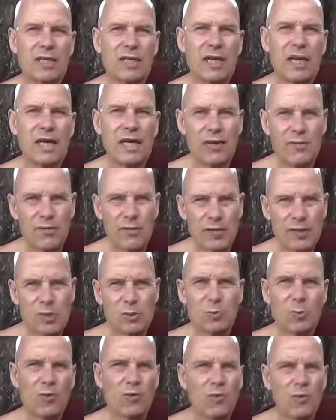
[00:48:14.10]
And if it's
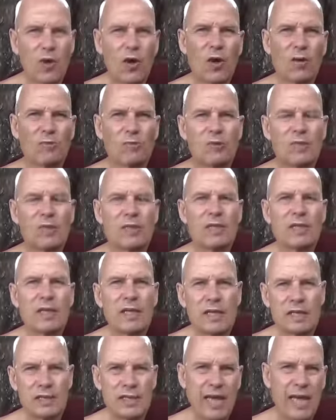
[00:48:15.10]
performed,
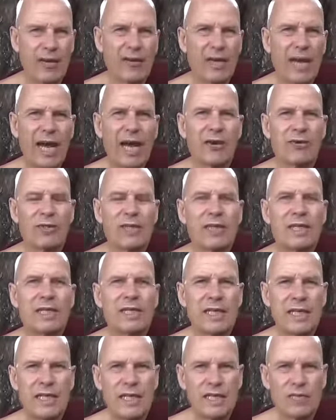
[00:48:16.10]
it's carried out,
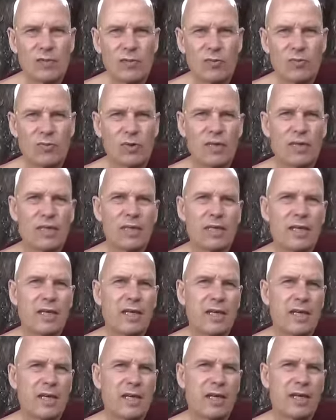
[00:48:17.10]
then it will,
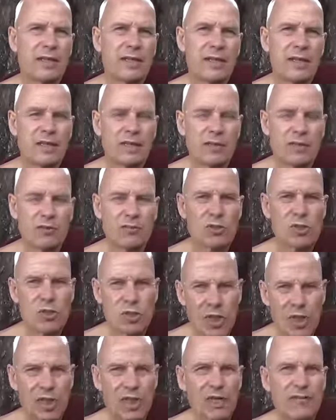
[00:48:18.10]
the, the
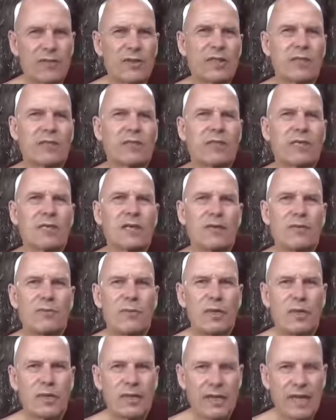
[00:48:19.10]
result of it,
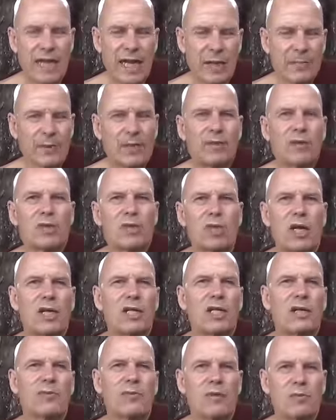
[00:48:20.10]
will, the karmic
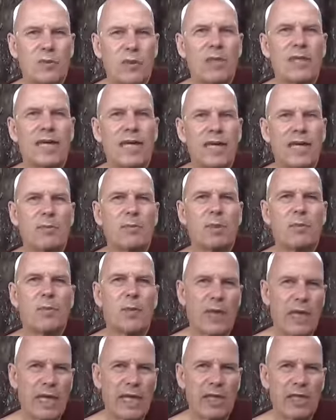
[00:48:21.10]
result of it will later be
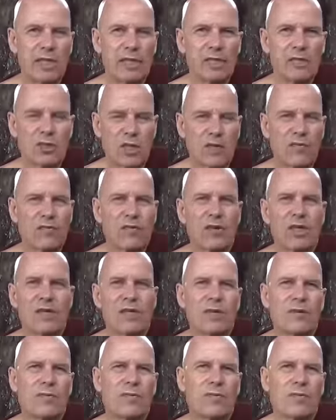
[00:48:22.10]
pain, suffering,
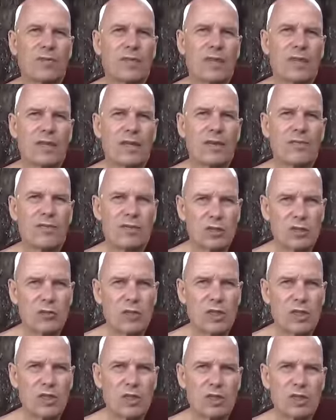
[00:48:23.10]

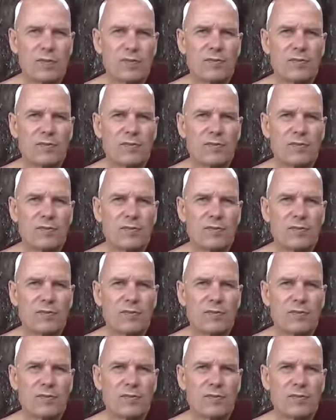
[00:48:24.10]
frustration.